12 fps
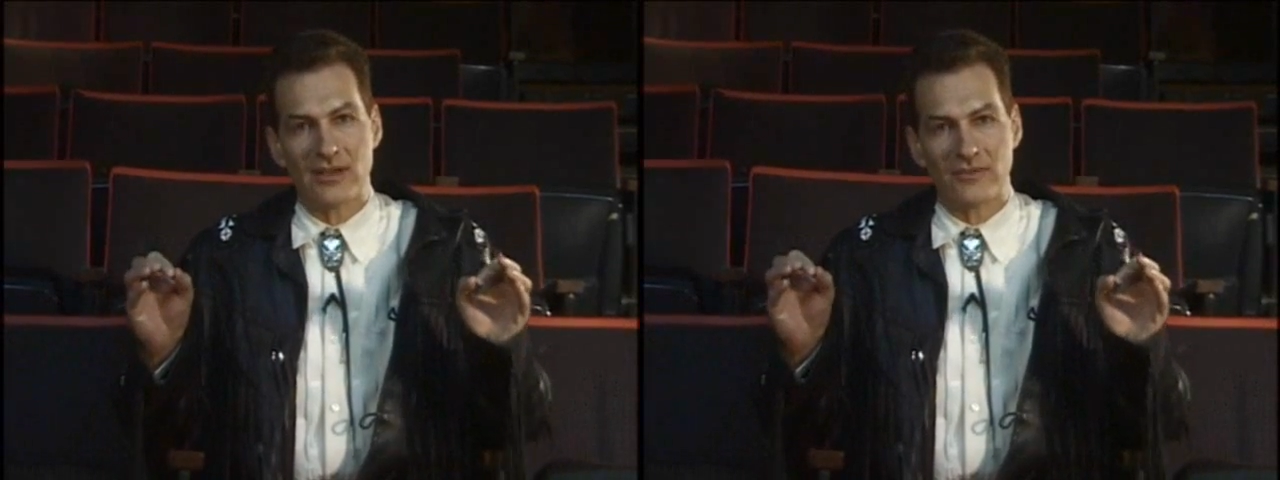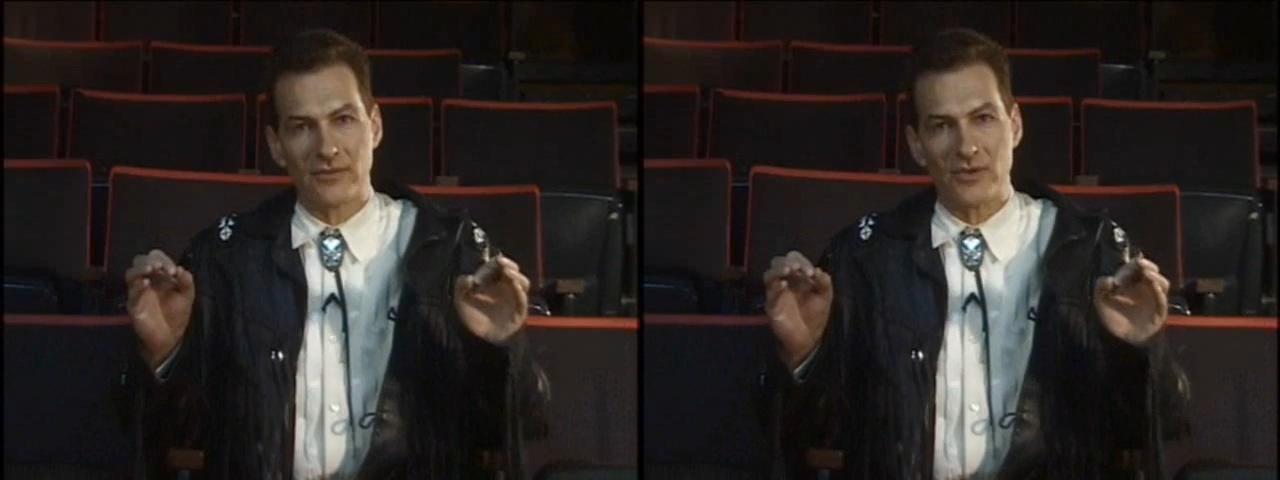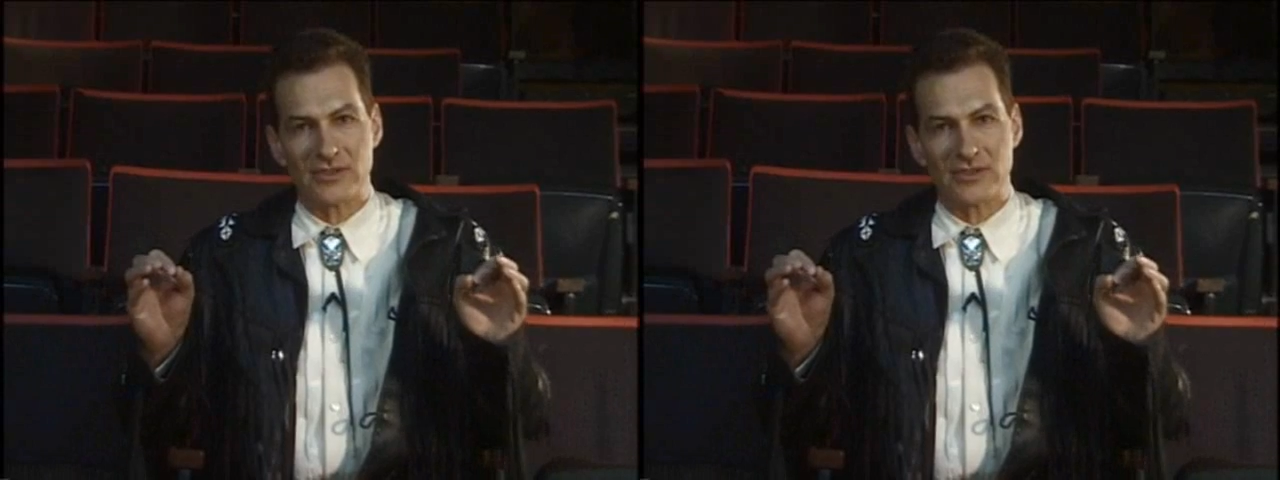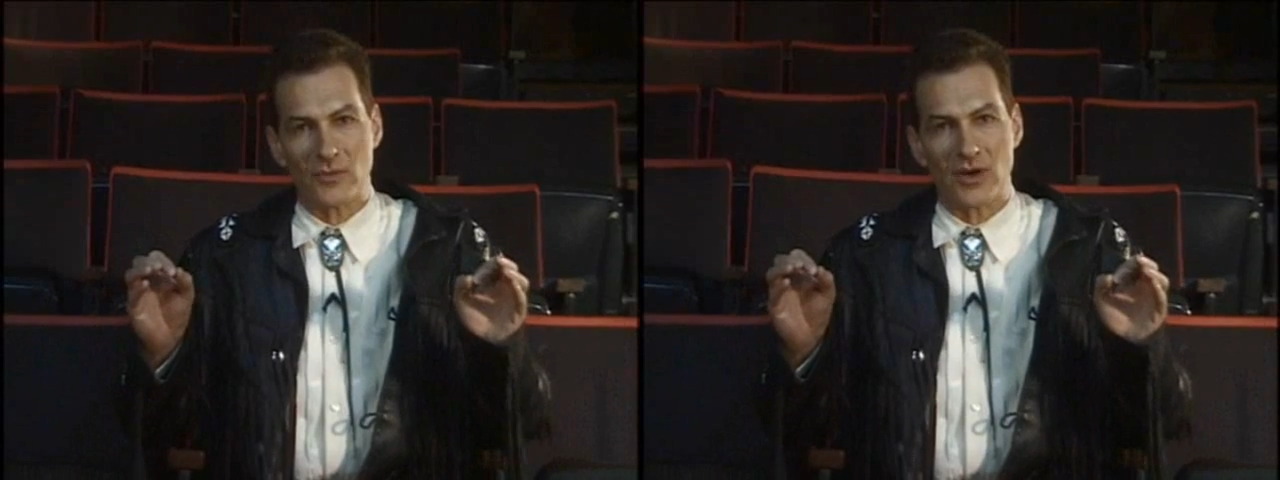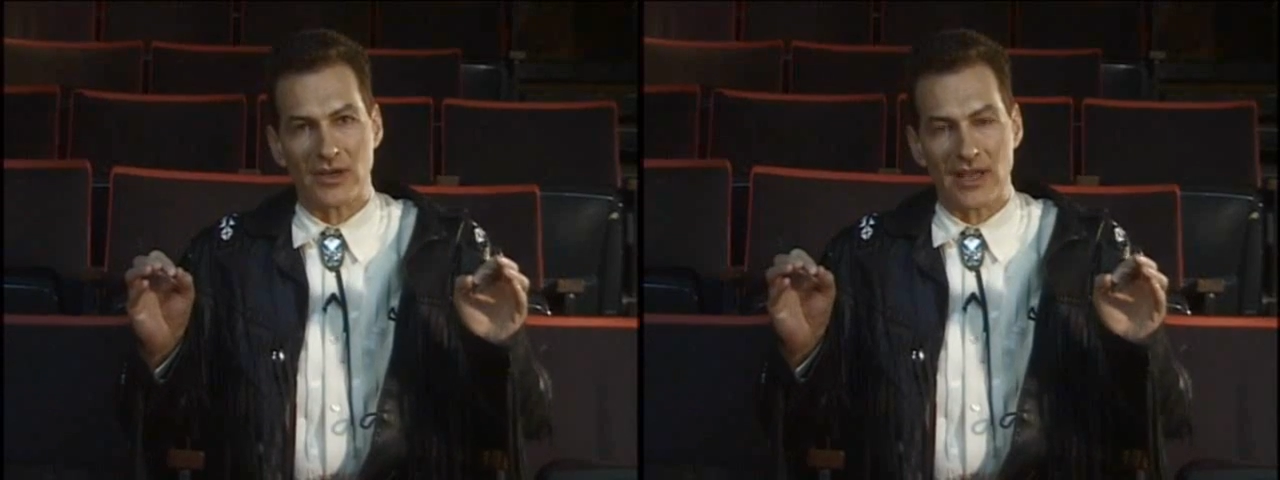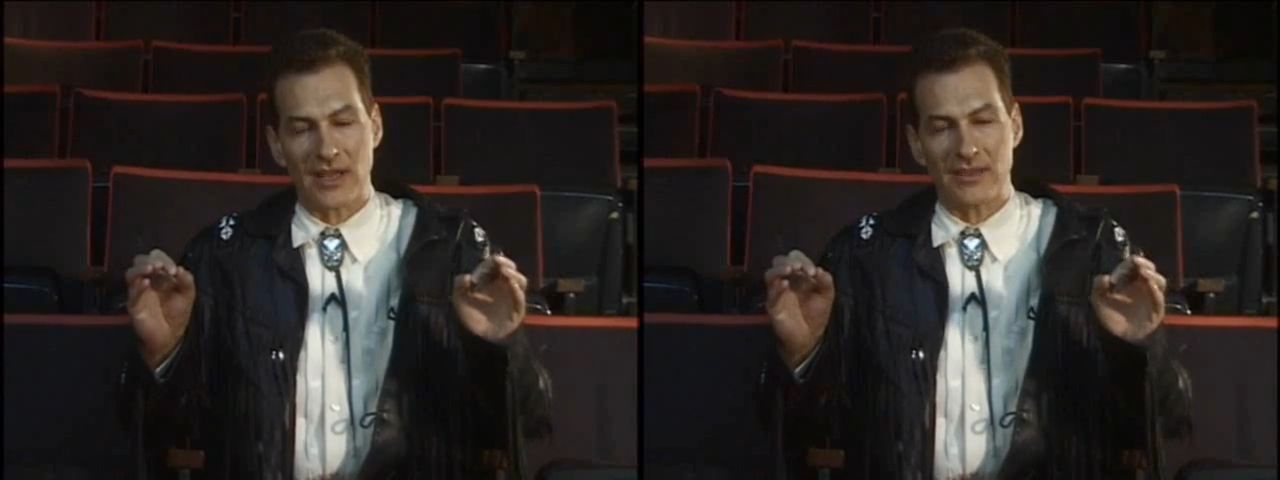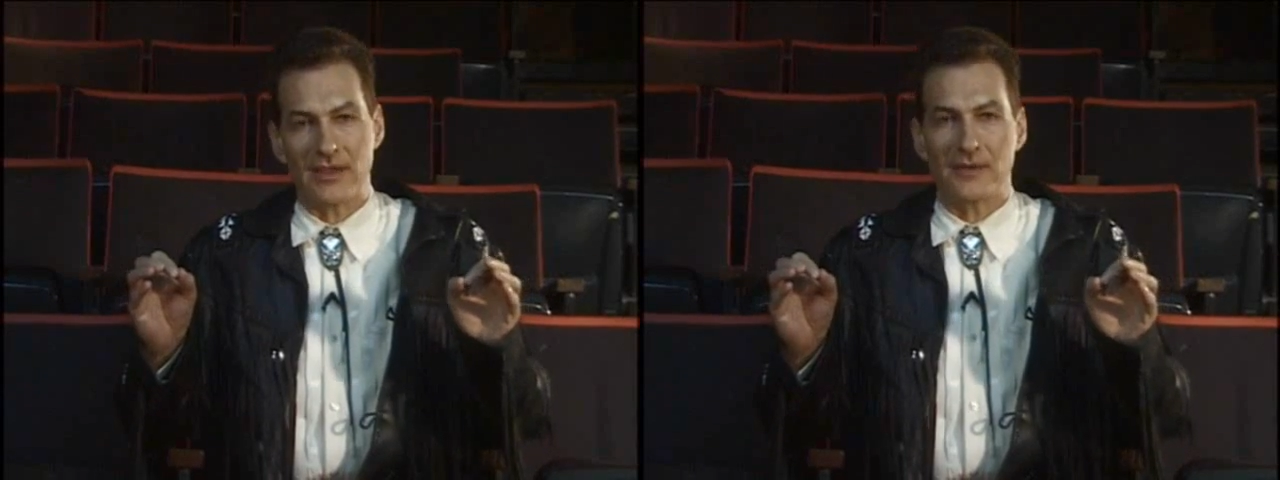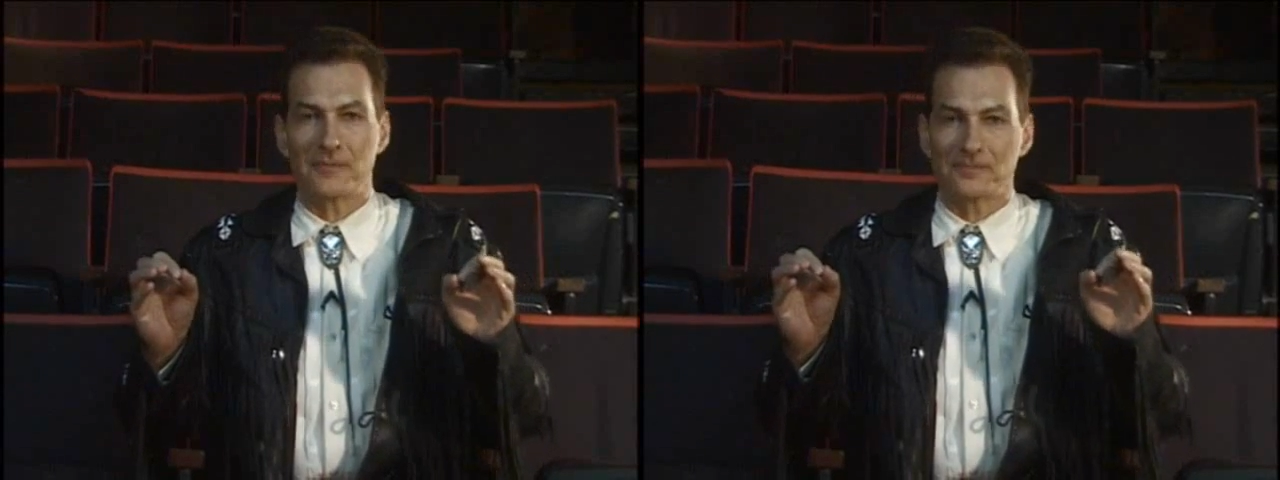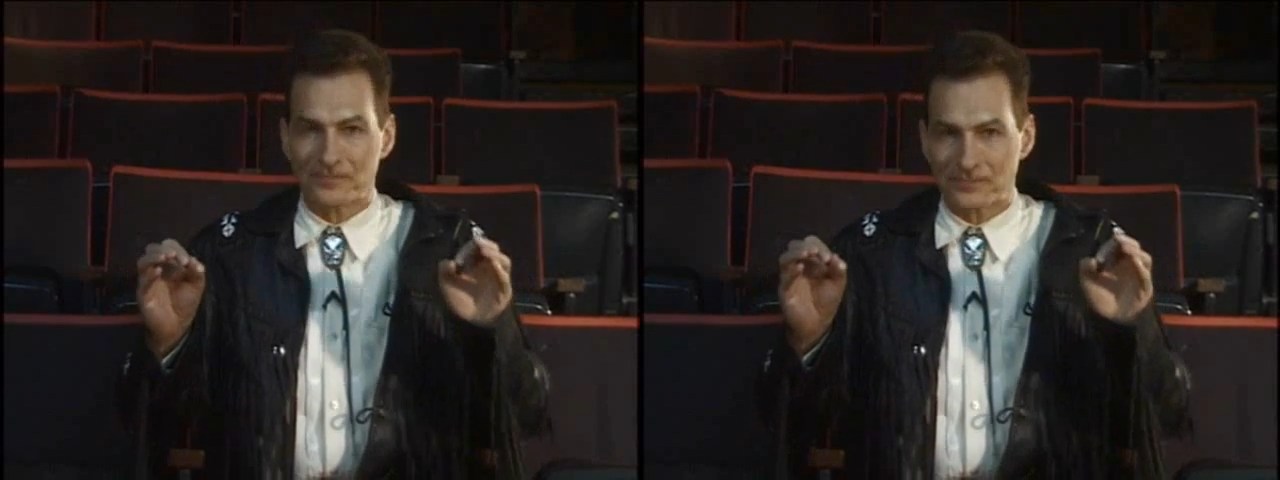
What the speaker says: influence at work, I think.